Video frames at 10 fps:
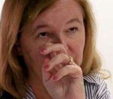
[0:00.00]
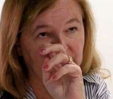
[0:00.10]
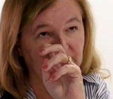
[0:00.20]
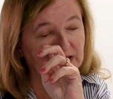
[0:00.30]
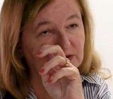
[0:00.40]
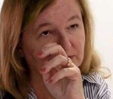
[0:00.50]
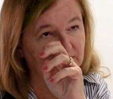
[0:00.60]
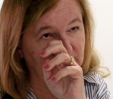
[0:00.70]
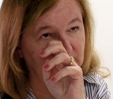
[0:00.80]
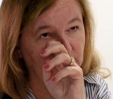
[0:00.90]
between NATO
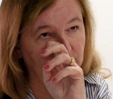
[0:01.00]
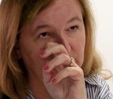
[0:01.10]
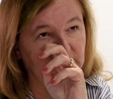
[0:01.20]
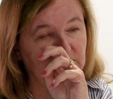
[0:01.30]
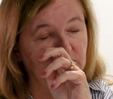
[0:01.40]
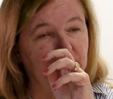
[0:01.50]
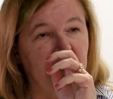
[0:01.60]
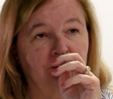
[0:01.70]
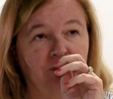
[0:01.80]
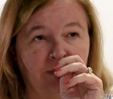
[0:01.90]
and the EU. It's to
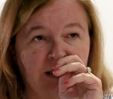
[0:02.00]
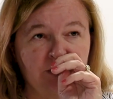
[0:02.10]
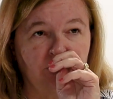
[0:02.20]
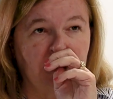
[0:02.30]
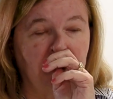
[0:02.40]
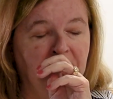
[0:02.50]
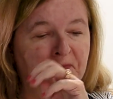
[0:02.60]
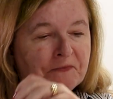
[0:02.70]
be complementary.